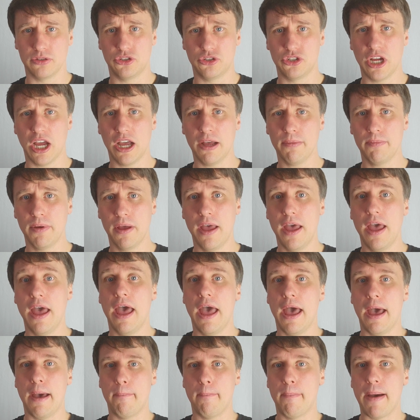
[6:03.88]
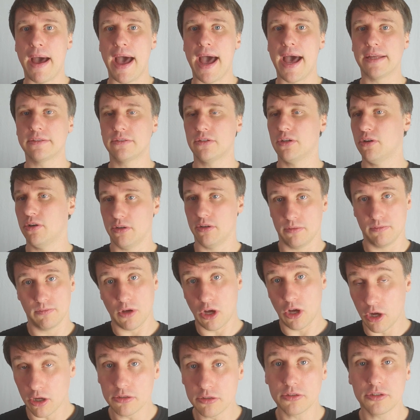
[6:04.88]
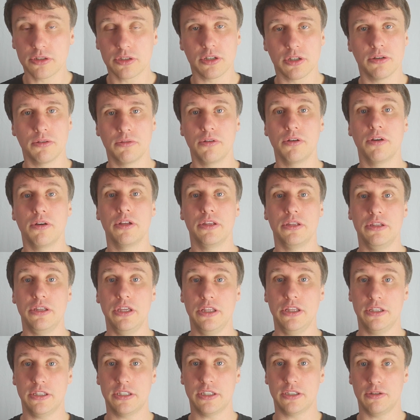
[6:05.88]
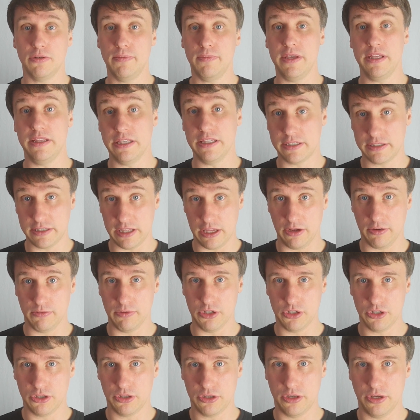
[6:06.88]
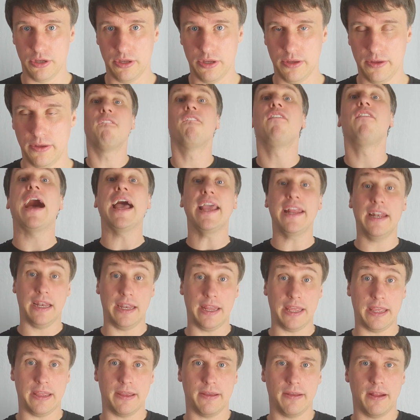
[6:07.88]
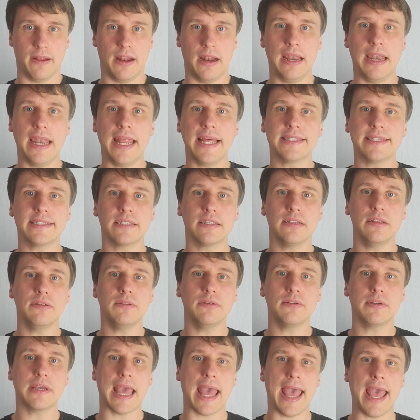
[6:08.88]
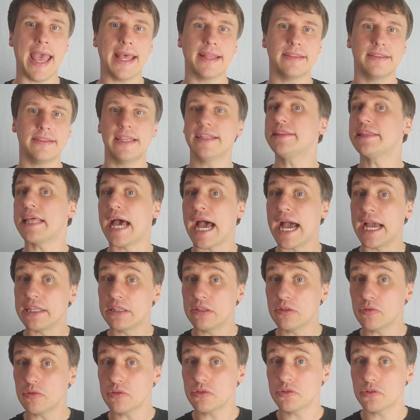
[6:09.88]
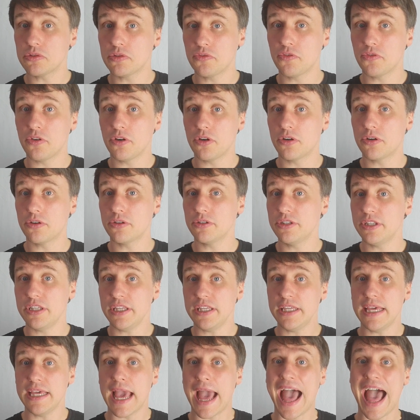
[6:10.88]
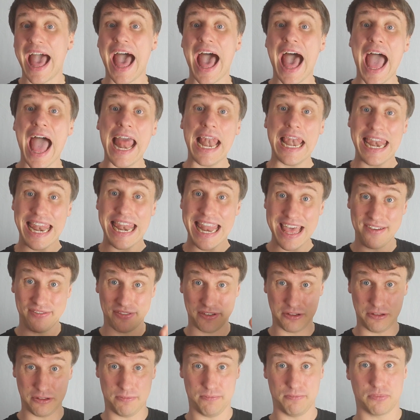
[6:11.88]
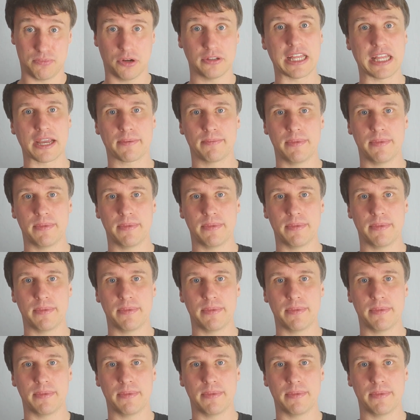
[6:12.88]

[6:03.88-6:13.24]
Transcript: job, but also needs to be distinguished. Finally, let's look at the titles for the high-level product